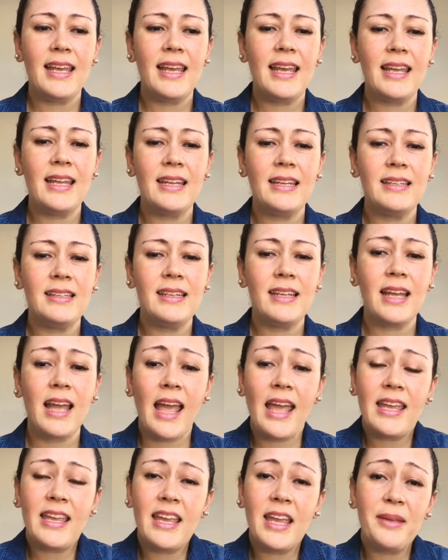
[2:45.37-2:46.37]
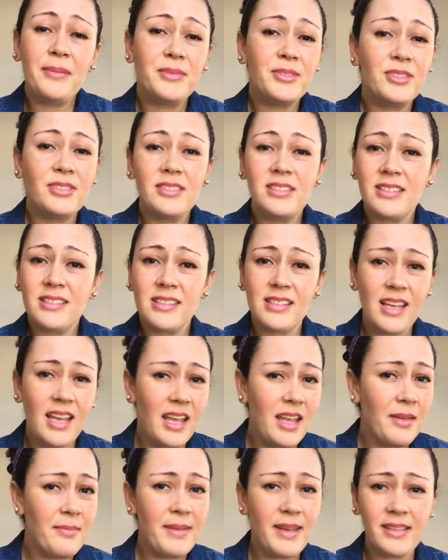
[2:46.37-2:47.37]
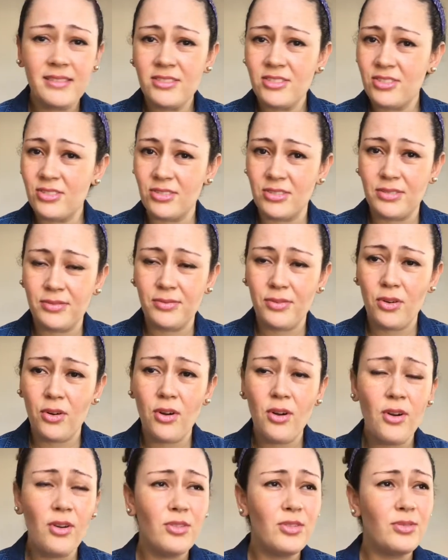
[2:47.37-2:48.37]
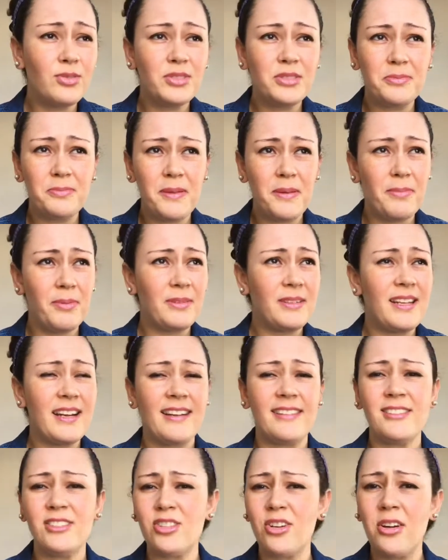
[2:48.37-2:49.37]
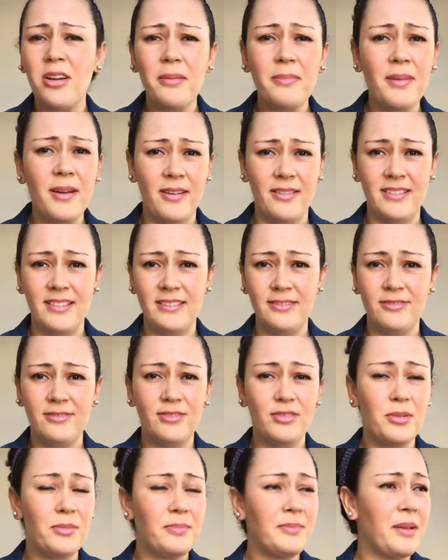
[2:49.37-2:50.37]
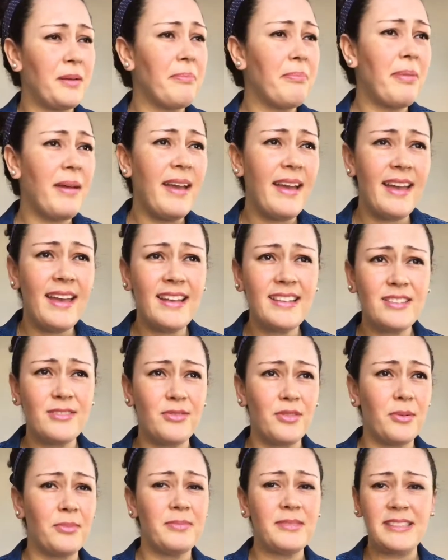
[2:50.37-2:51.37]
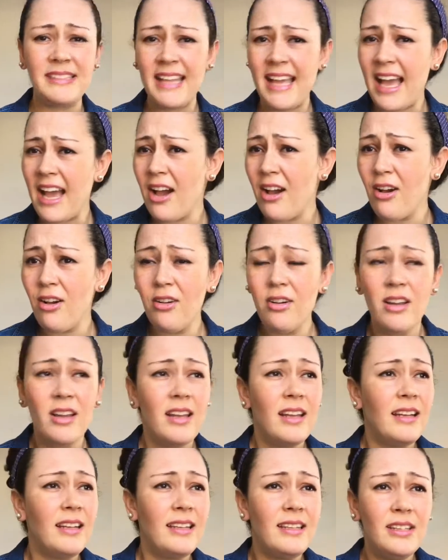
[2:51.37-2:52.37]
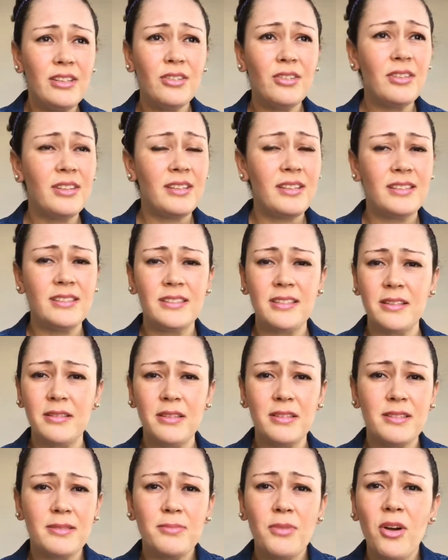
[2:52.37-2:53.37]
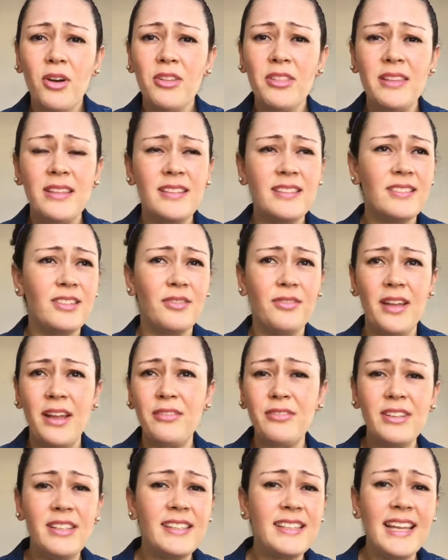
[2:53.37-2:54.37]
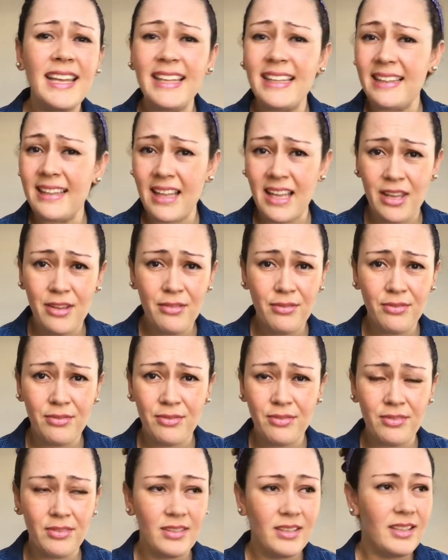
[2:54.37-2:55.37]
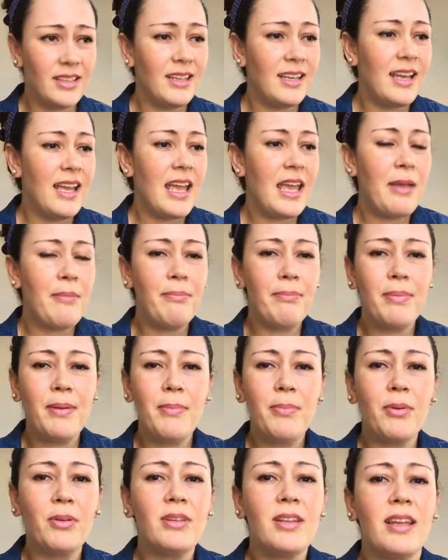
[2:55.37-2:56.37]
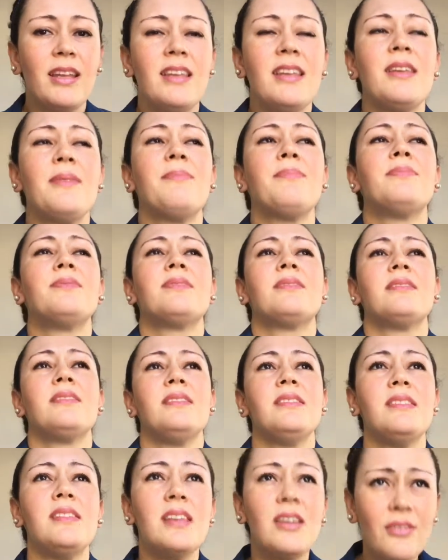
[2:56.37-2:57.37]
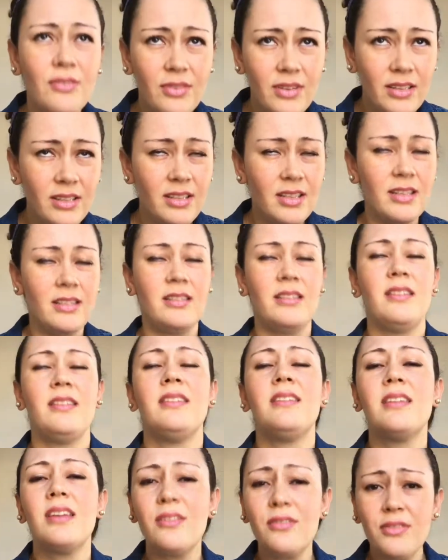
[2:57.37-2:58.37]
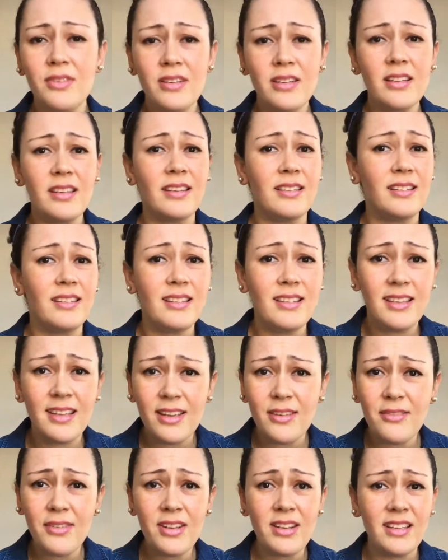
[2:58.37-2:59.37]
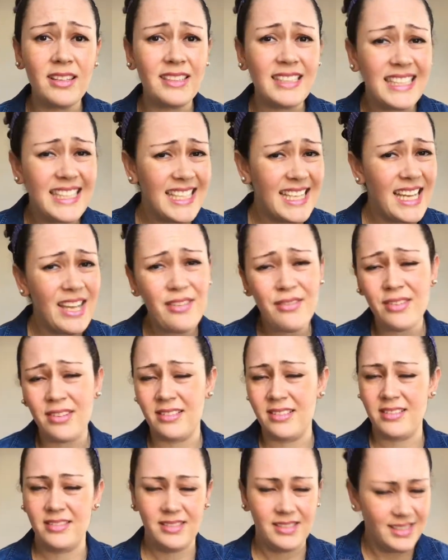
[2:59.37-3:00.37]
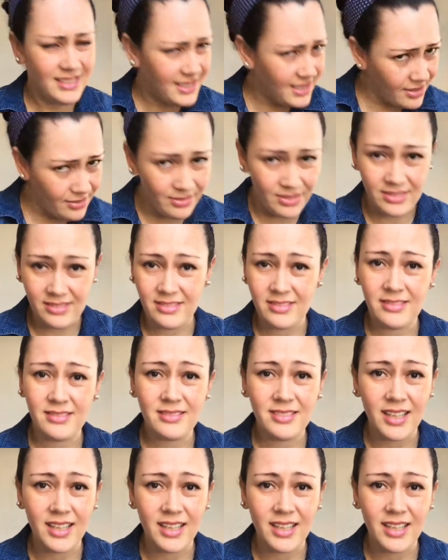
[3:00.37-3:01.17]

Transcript: and I came to the same answer for all those people that I talk about it from my past from now little things small things of everyday life and people that keeps giving and giving and giving and giving and giving